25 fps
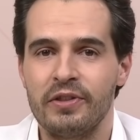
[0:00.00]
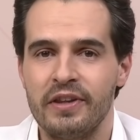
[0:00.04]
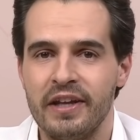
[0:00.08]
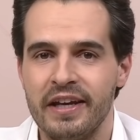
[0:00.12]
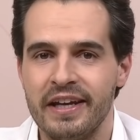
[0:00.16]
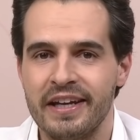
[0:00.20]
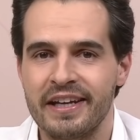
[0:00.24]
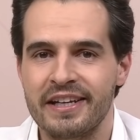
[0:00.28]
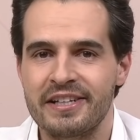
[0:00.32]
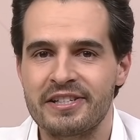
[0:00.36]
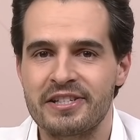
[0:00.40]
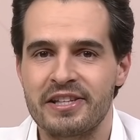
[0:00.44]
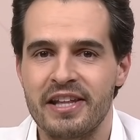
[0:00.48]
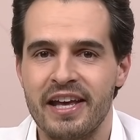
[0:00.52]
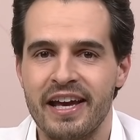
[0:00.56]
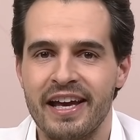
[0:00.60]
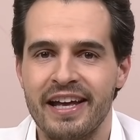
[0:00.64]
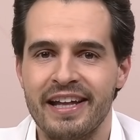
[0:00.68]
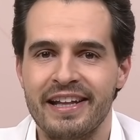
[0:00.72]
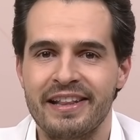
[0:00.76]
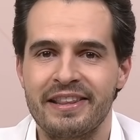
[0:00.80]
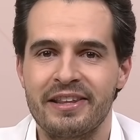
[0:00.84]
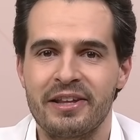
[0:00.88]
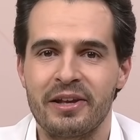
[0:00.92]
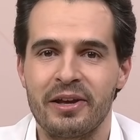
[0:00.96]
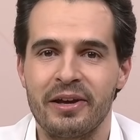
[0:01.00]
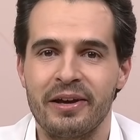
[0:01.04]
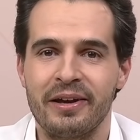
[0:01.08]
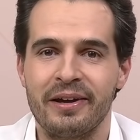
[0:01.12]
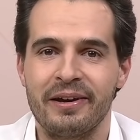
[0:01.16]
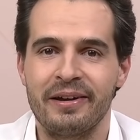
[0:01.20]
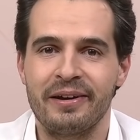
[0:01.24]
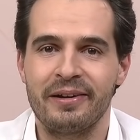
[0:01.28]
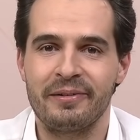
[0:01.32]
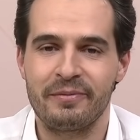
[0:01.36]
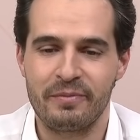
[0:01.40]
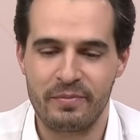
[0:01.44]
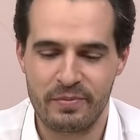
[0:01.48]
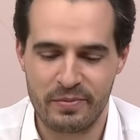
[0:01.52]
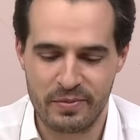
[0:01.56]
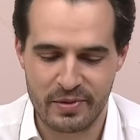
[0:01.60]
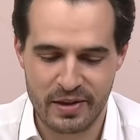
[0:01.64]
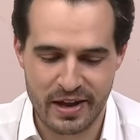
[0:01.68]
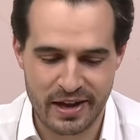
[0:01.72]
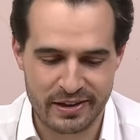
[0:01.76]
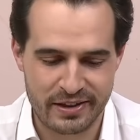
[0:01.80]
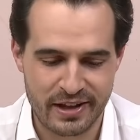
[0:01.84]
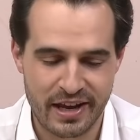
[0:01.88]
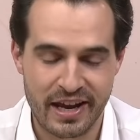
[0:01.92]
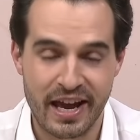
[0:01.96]
Things that
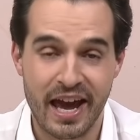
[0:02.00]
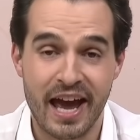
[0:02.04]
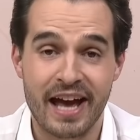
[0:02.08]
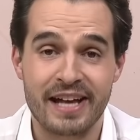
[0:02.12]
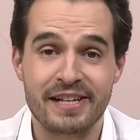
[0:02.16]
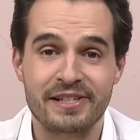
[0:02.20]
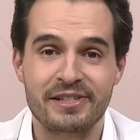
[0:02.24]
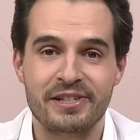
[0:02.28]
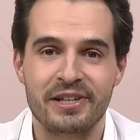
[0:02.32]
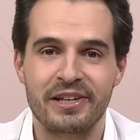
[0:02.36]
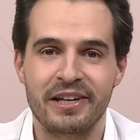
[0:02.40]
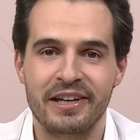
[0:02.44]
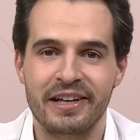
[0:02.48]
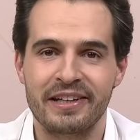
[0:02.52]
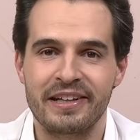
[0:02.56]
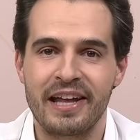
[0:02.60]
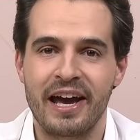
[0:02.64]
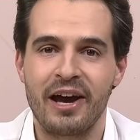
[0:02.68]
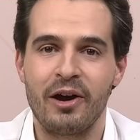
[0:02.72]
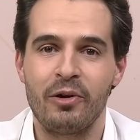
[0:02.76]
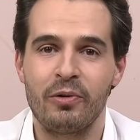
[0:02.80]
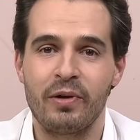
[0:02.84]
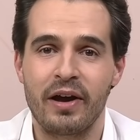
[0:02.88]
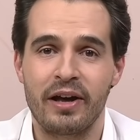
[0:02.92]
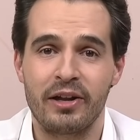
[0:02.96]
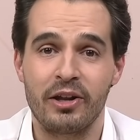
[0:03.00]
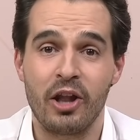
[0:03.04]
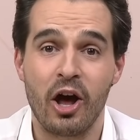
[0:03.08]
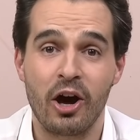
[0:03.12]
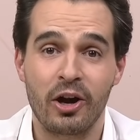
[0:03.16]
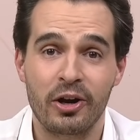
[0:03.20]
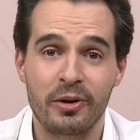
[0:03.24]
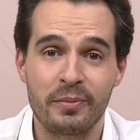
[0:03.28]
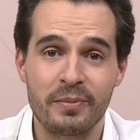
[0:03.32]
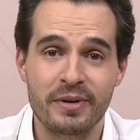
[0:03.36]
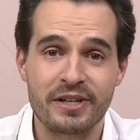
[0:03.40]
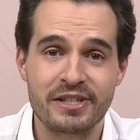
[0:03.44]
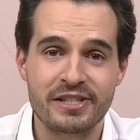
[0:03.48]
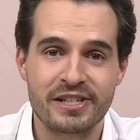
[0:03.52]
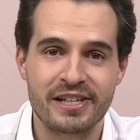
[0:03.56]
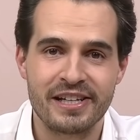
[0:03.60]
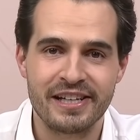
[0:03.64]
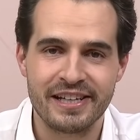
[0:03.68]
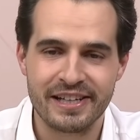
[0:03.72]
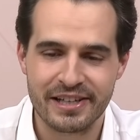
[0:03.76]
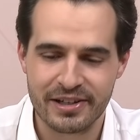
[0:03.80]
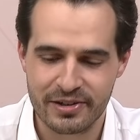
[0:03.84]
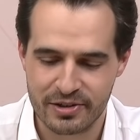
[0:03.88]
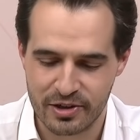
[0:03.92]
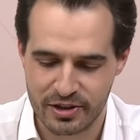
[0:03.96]
they're asking now
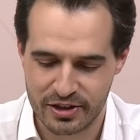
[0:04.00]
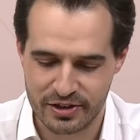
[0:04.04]
anonymously,